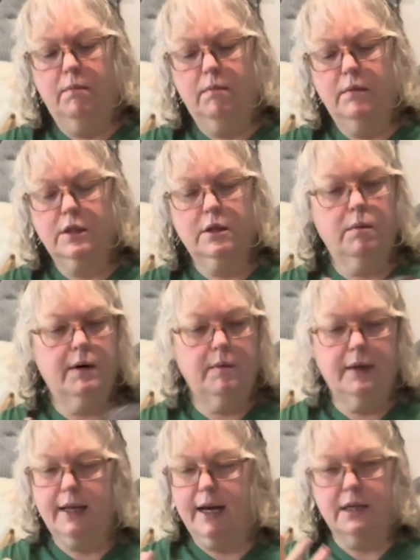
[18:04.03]
It's the one
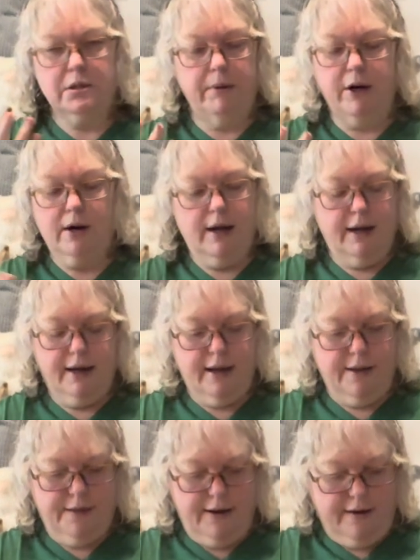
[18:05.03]
with cashmere. I
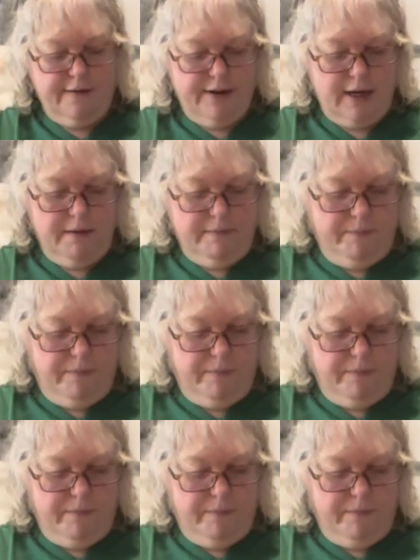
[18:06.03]
can't think of it.